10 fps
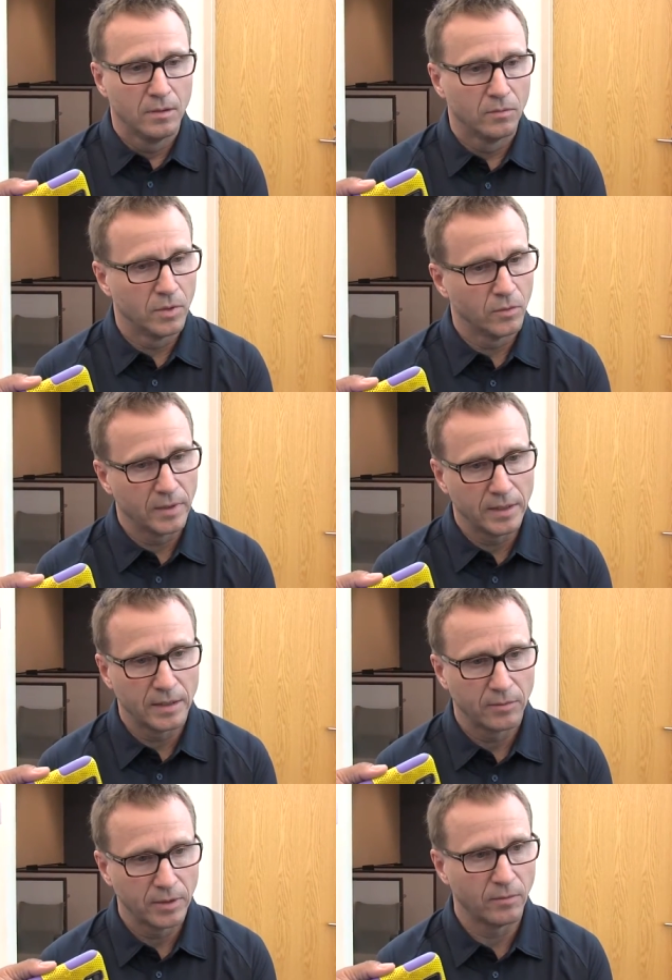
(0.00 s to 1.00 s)
Well, we,
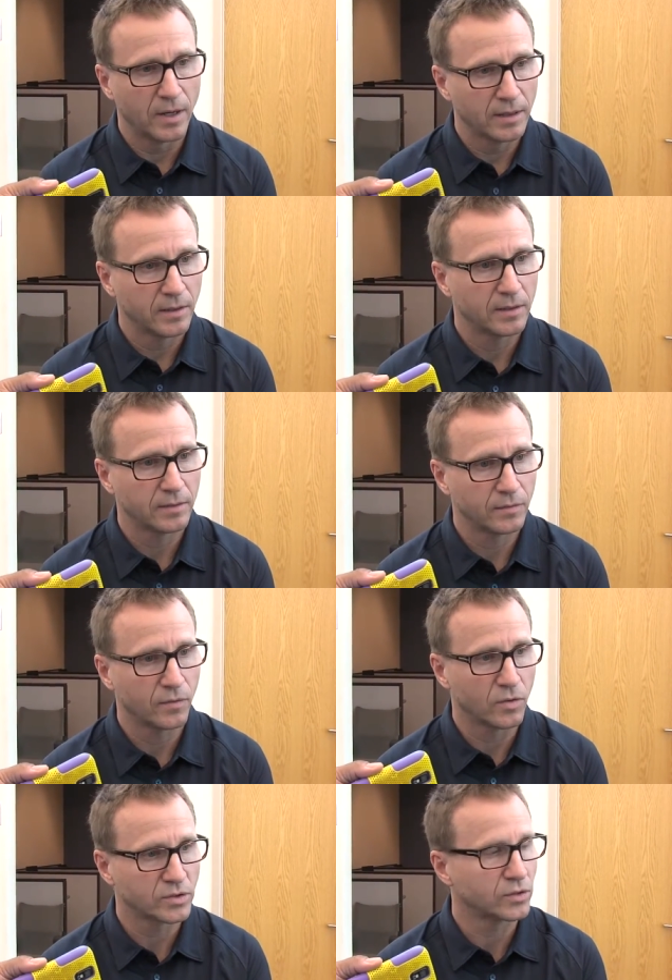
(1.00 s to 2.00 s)
we want to
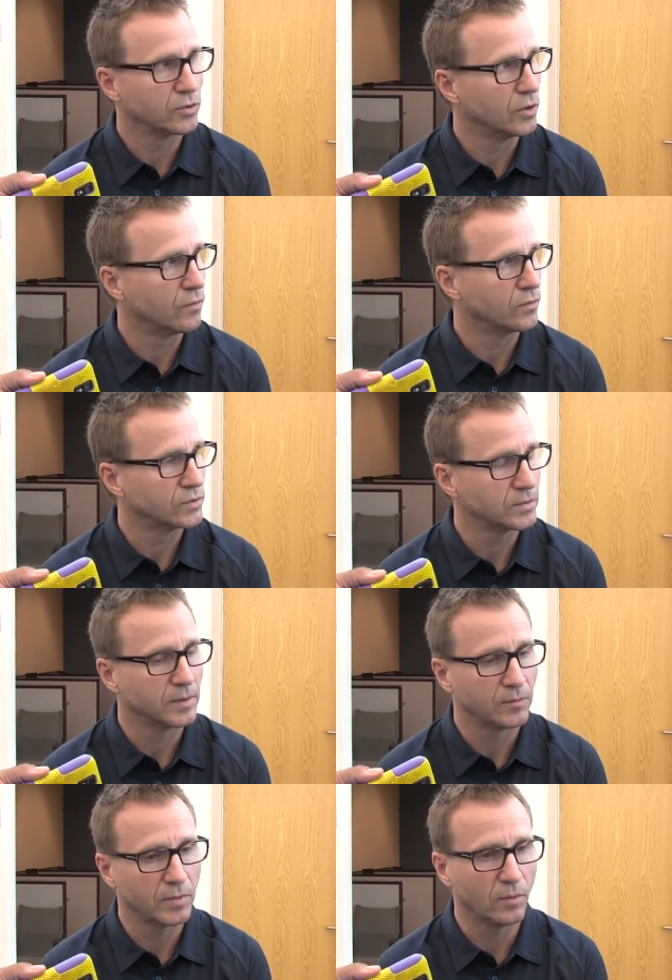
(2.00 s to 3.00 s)
force turnovers,
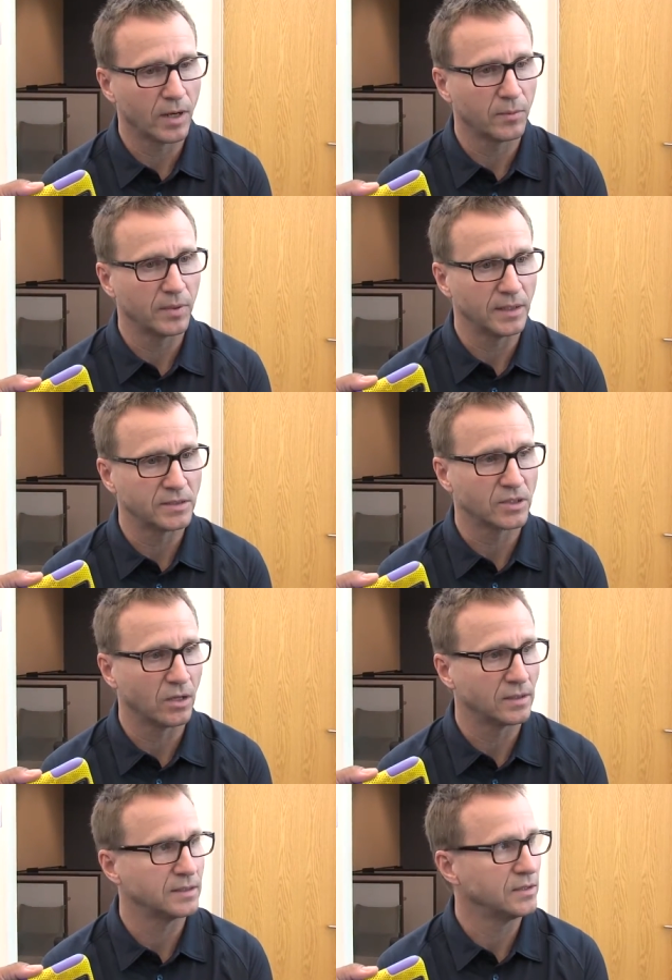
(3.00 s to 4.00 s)
but we want to play
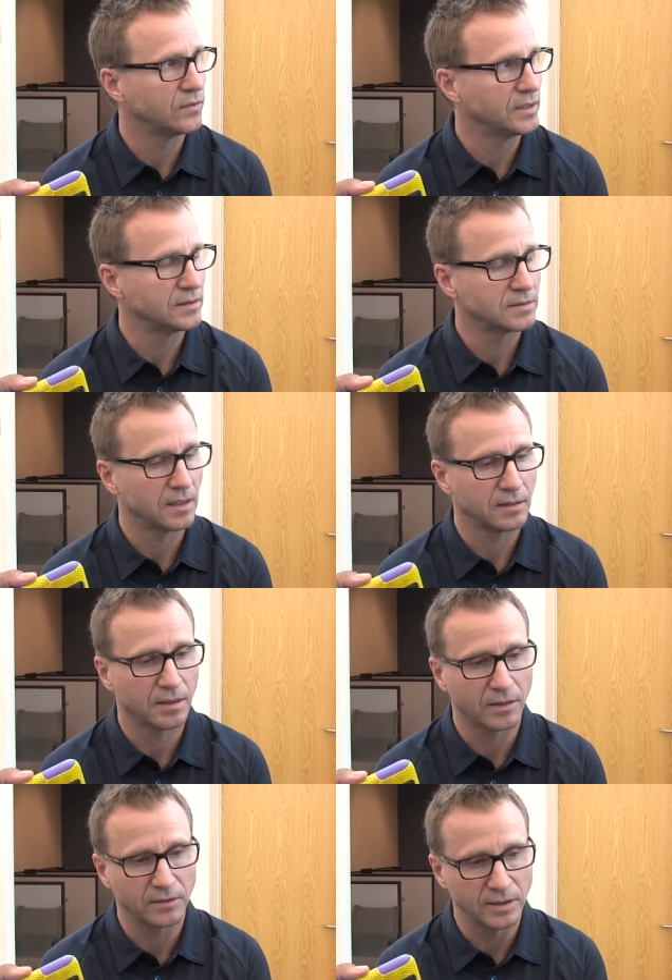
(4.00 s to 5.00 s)
solid defense. I
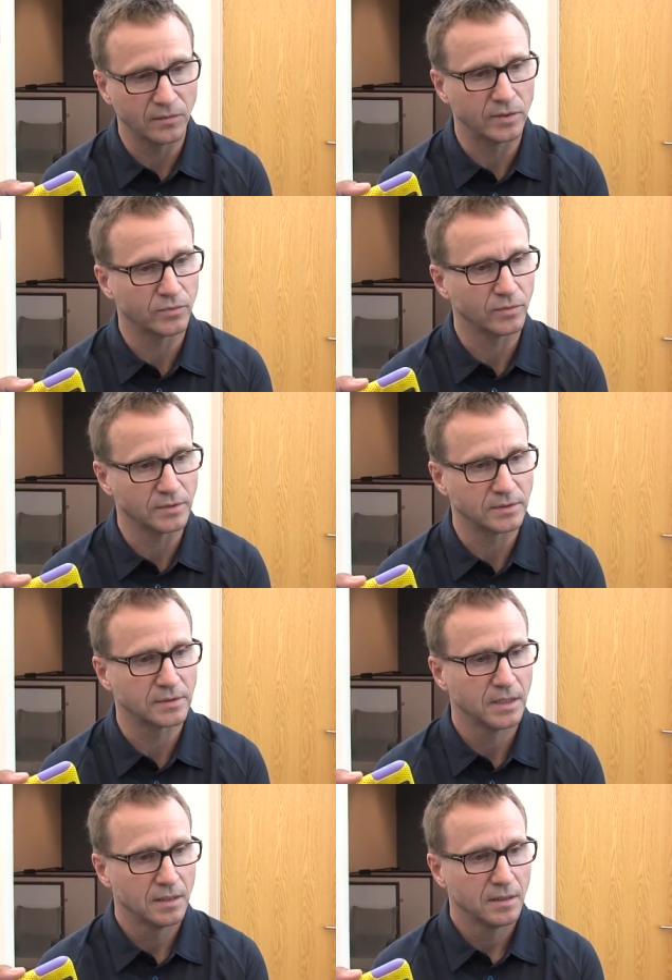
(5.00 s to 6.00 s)
thought our defense
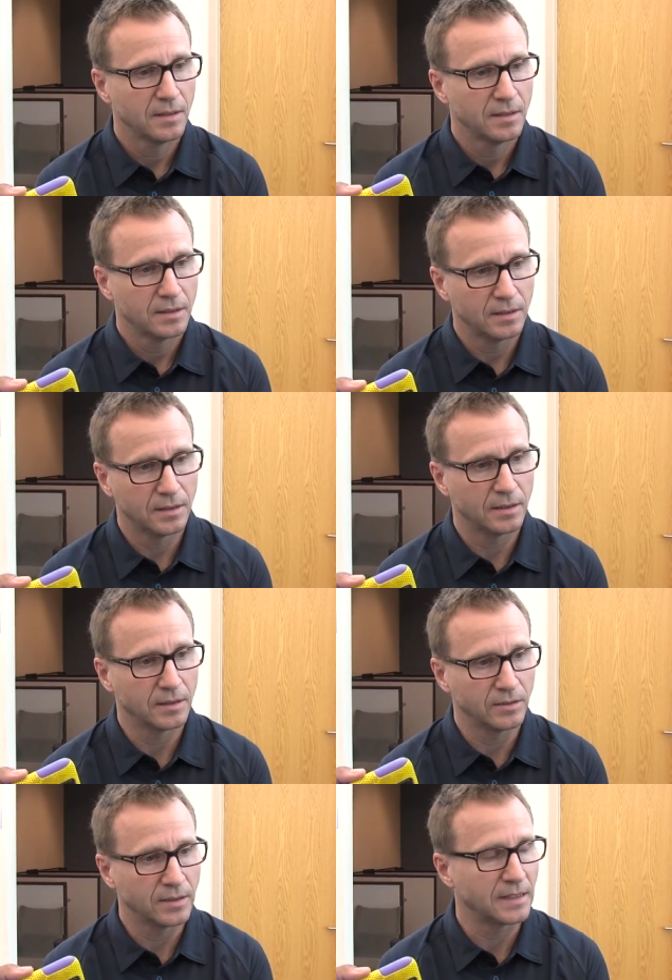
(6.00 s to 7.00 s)
was
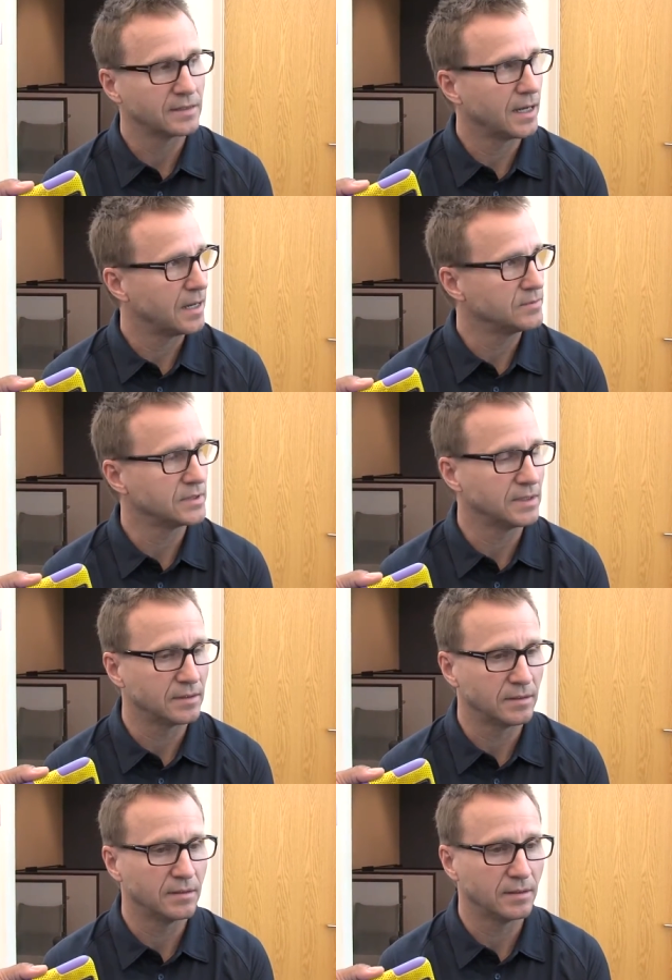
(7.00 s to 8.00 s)
uh, good at times
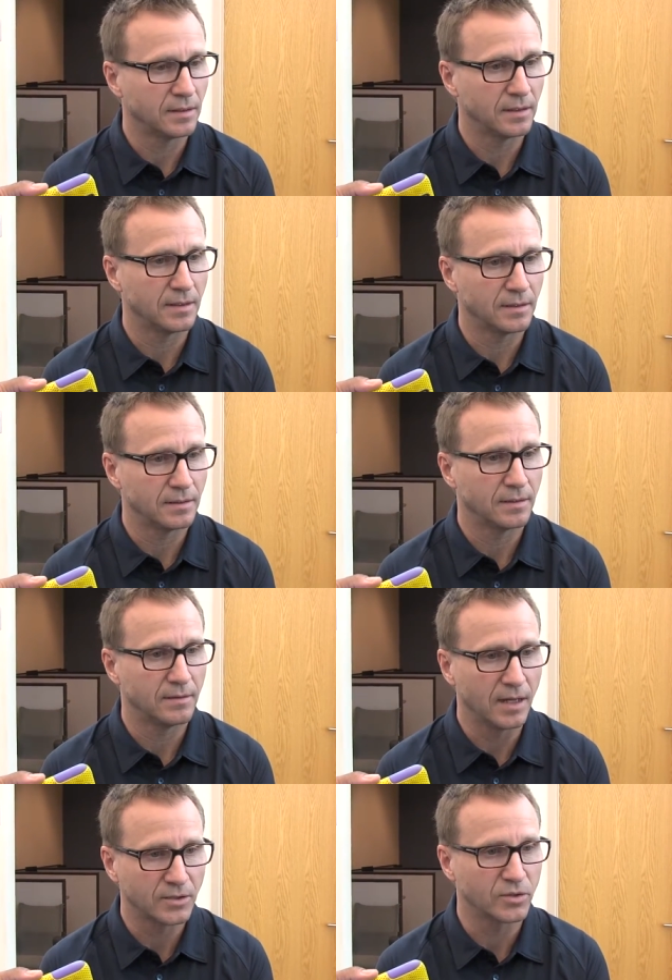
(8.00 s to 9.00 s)
and uh,
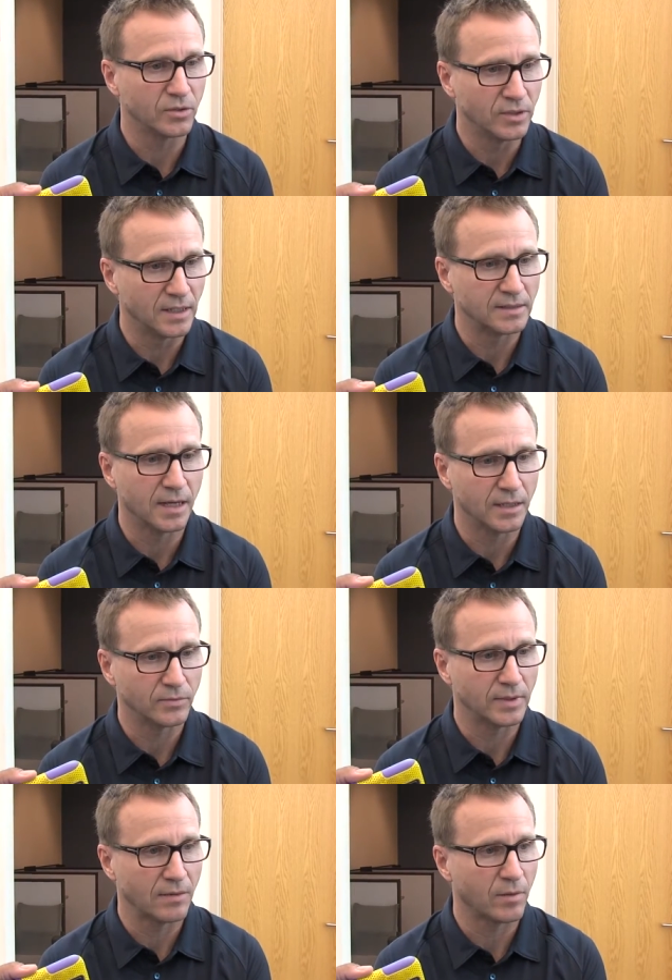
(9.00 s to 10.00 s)
not so good at
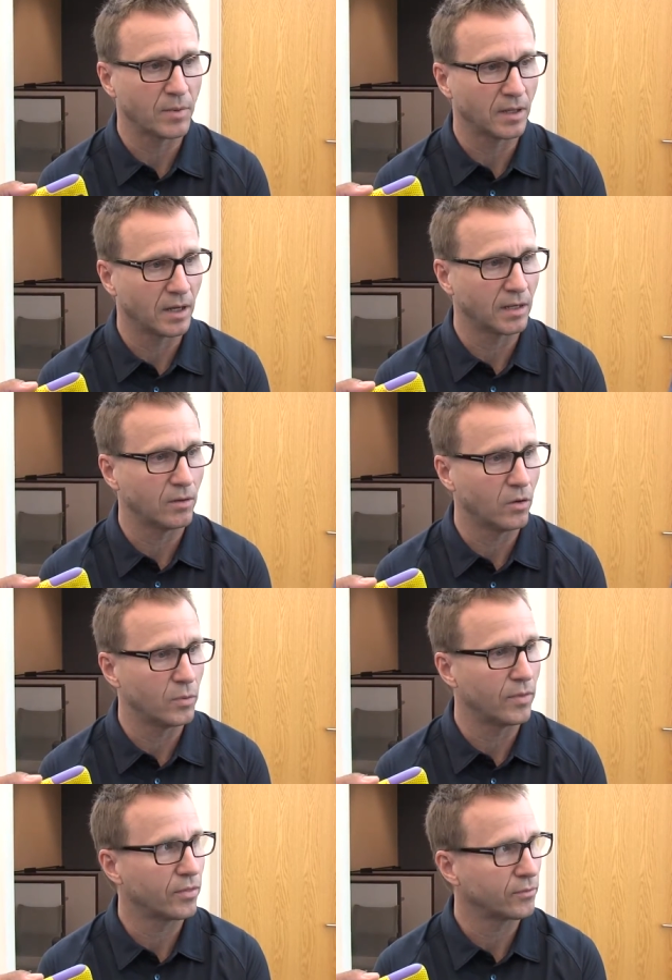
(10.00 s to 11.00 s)
times. We gave up a lot of
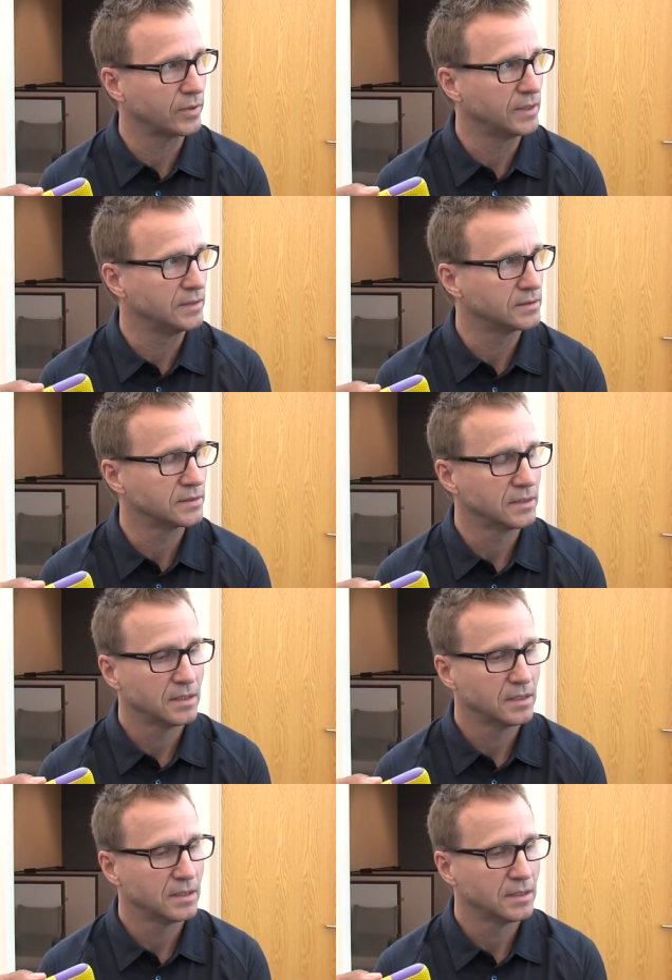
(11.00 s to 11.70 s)
open threes.